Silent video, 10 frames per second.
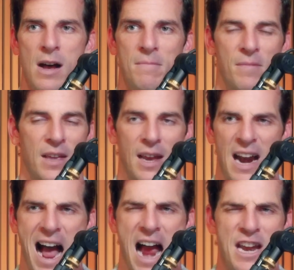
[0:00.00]
thinking,
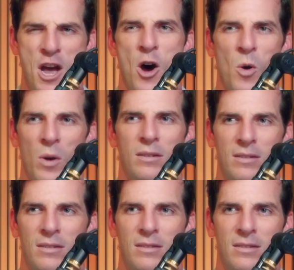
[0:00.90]
I know
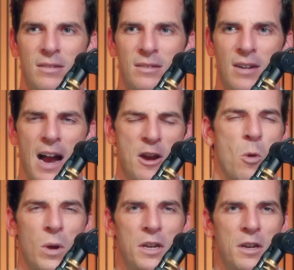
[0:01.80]

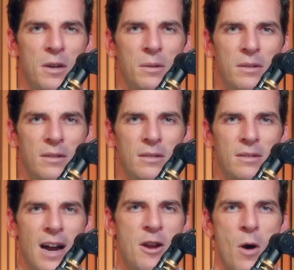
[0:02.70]
what to do.
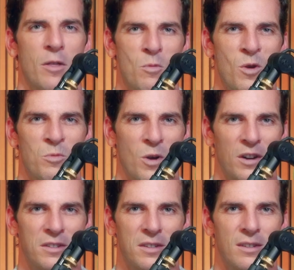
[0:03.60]
I know how the world
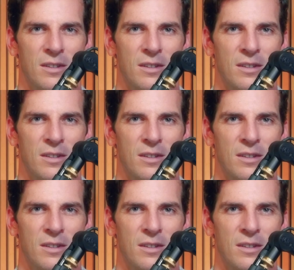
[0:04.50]
works.